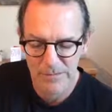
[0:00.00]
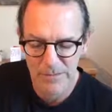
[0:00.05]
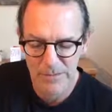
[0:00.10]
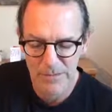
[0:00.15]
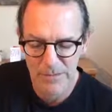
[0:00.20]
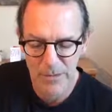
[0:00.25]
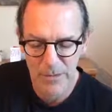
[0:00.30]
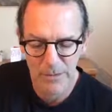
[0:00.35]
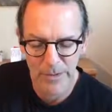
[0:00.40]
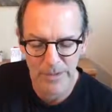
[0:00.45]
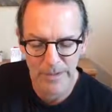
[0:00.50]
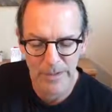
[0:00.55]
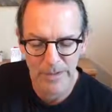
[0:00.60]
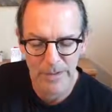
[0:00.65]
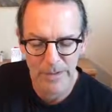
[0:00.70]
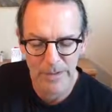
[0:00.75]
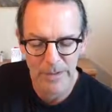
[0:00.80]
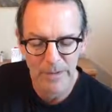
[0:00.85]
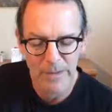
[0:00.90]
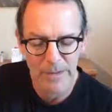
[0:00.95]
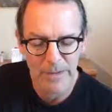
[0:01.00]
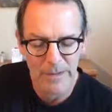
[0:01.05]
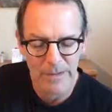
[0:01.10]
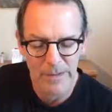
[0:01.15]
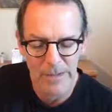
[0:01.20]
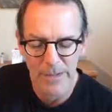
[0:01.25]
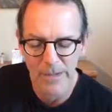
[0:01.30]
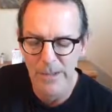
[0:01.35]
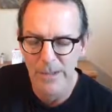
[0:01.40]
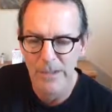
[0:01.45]
knowing that nothing
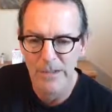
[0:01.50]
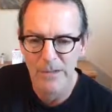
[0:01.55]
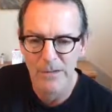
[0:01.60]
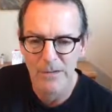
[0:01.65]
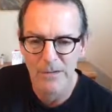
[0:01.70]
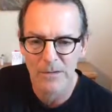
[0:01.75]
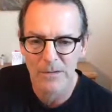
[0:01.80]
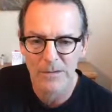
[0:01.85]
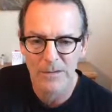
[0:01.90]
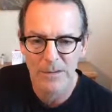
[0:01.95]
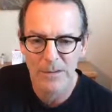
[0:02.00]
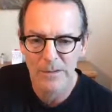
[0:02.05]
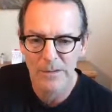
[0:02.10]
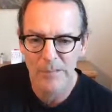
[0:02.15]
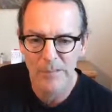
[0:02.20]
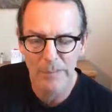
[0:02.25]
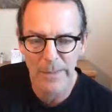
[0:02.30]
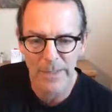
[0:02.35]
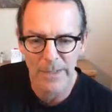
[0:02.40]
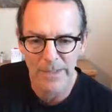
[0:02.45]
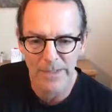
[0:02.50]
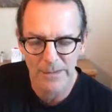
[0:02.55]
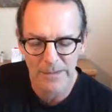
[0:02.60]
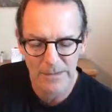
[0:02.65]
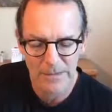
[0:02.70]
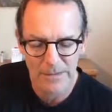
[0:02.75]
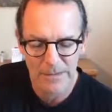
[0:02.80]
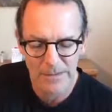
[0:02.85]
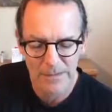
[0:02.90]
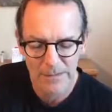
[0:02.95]
the ego
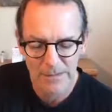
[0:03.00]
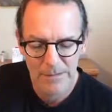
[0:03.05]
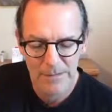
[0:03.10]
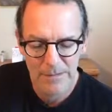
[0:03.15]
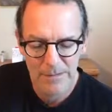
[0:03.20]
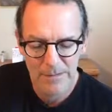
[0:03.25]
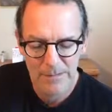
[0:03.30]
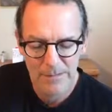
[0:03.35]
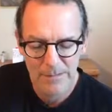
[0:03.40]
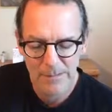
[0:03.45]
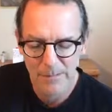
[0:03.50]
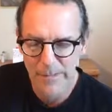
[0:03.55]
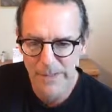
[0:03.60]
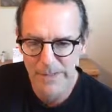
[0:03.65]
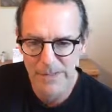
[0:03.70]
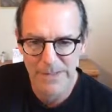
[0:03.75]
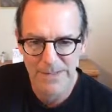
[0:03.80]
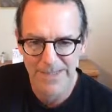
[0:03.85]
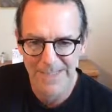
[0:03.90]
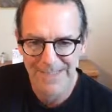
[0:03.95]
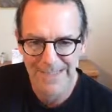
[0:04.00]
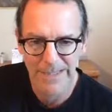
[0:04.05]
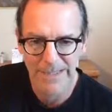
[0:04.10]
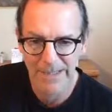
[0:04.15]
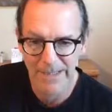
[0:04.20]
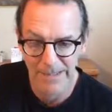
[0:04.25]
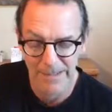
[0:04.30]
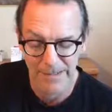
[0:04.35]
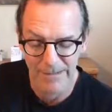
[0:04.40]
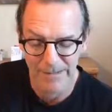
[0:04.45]
makes means
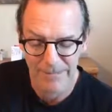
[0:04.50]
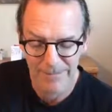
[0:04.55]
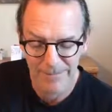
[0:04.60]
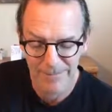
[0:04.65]
anything.